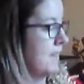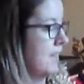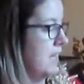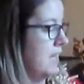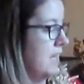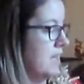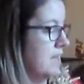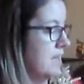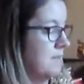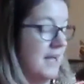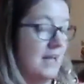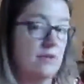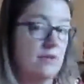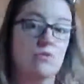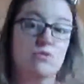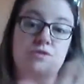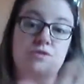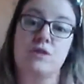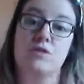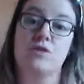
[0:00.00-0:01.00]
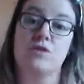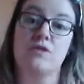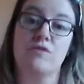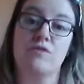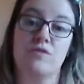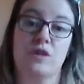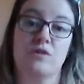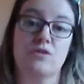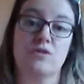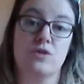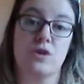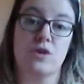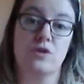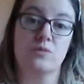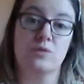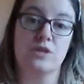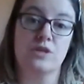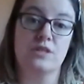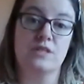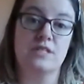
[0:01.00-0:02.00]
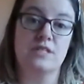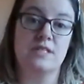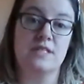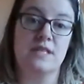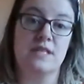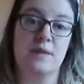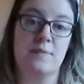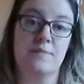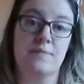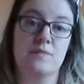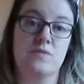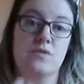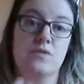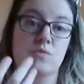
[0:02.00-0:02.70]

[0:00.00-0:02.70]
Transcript: And also looking for those sight words, isn't it?